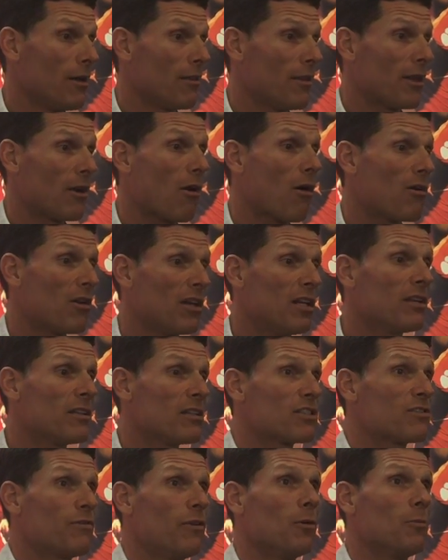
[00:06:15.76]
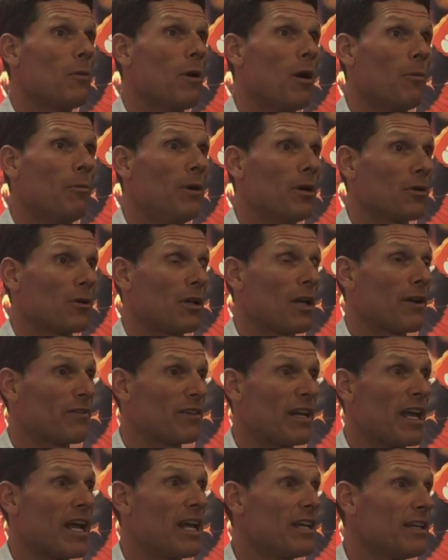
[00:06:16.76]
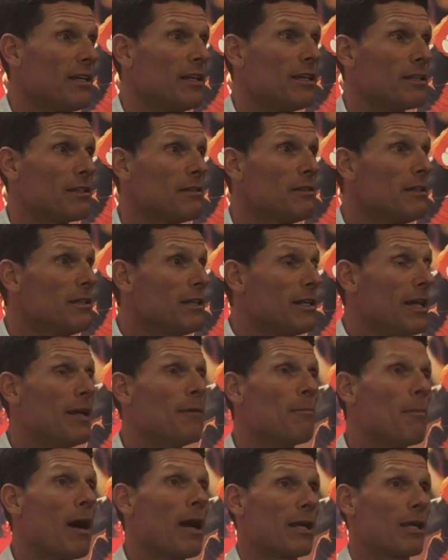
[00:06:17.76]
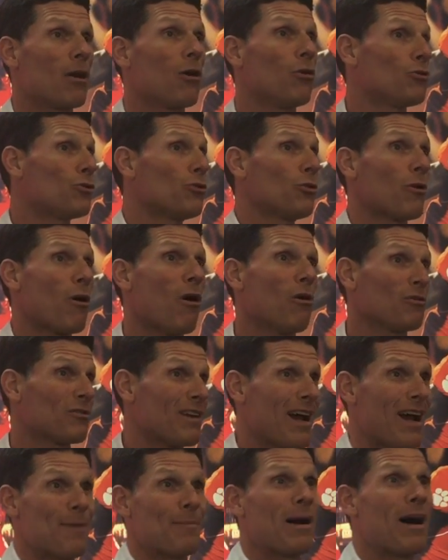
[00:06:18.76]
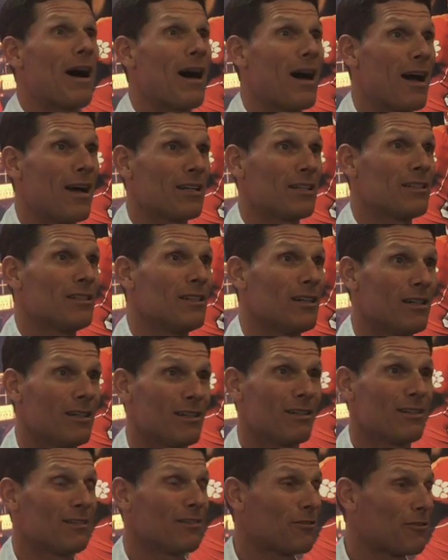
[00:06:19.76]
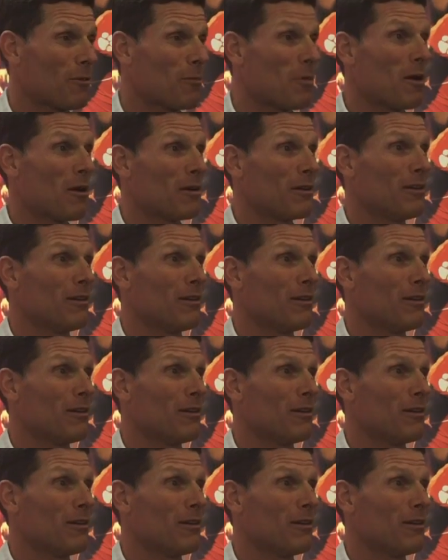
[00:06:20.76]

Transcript: that aren't in this football building every day, it might go to an all-time high from